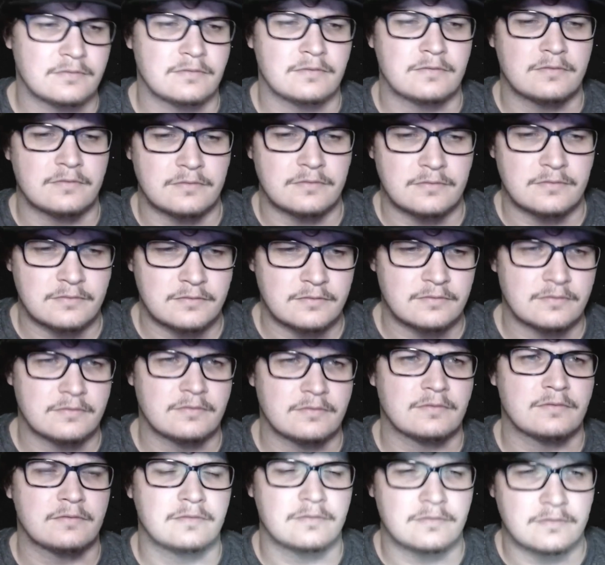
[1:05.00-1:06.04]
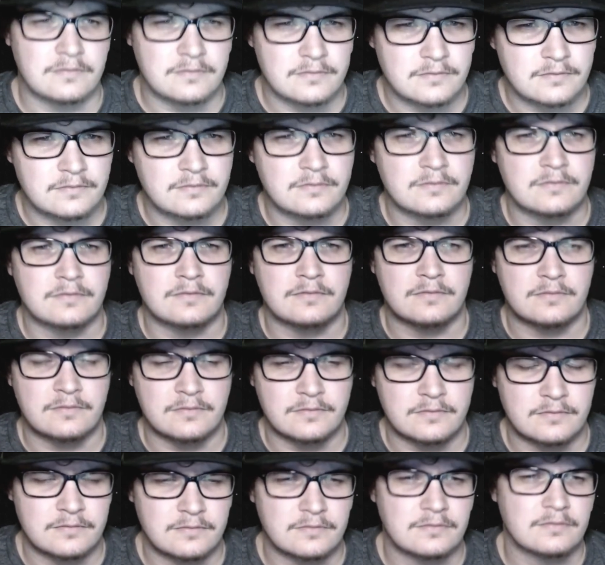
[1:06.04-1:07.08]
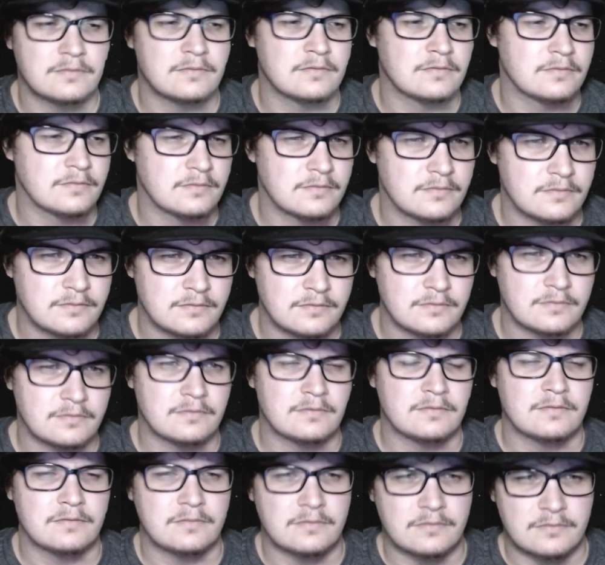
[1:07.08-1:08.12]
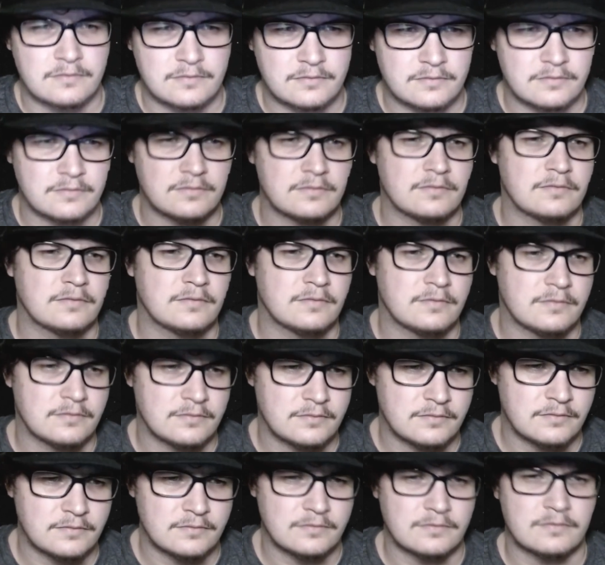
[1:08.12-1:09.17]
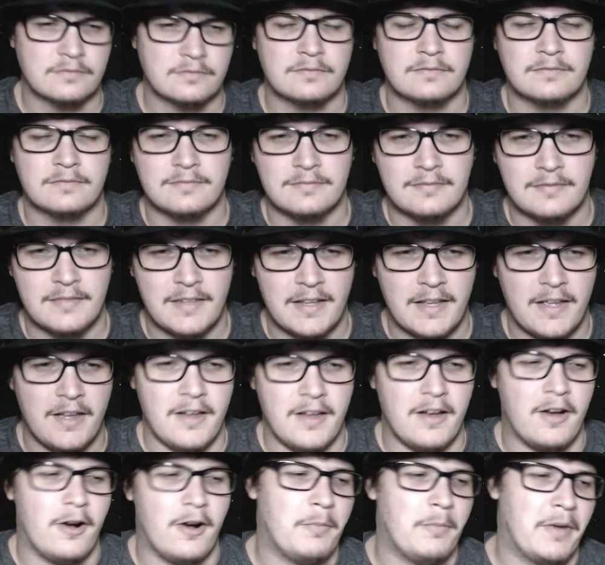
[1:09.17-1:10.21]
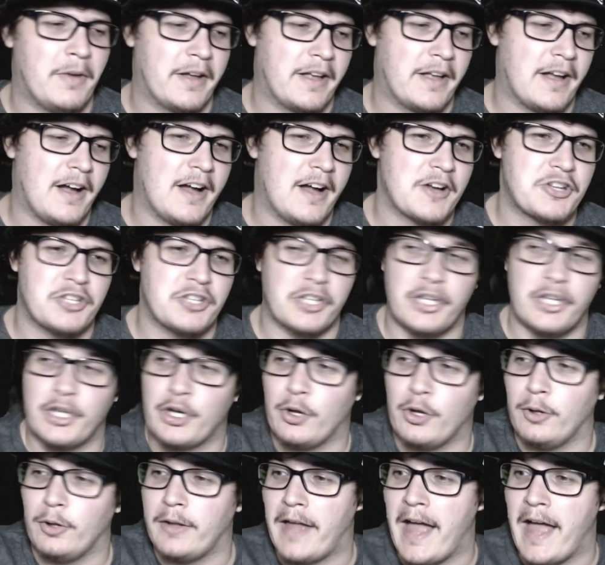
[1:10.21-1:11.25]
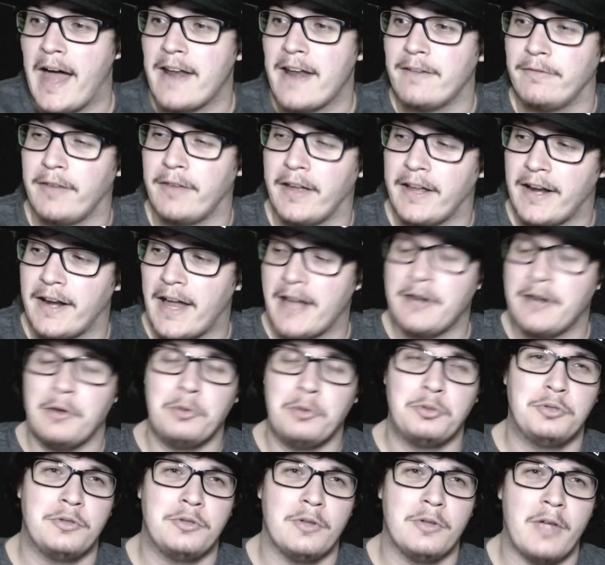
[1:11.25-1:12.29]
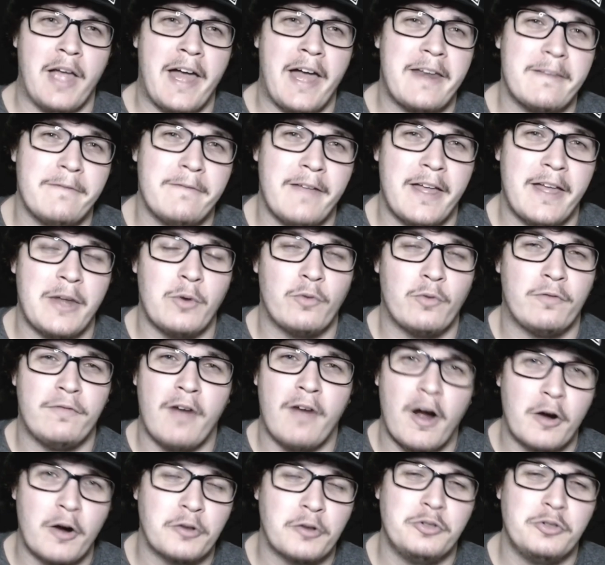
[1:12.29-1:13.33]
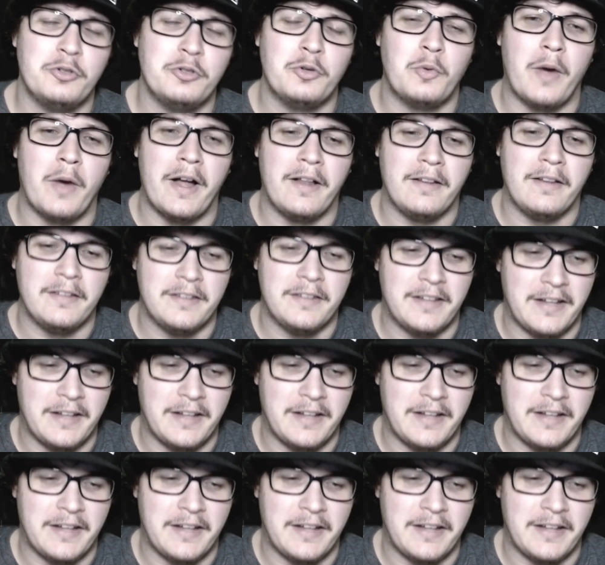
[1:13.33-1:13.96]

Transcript: stacked high. Hit the Ativan and now I'm anxious on my damn mind. Got 80 grand and oh my gosh, the good old Ativan. I know Ativan far too well.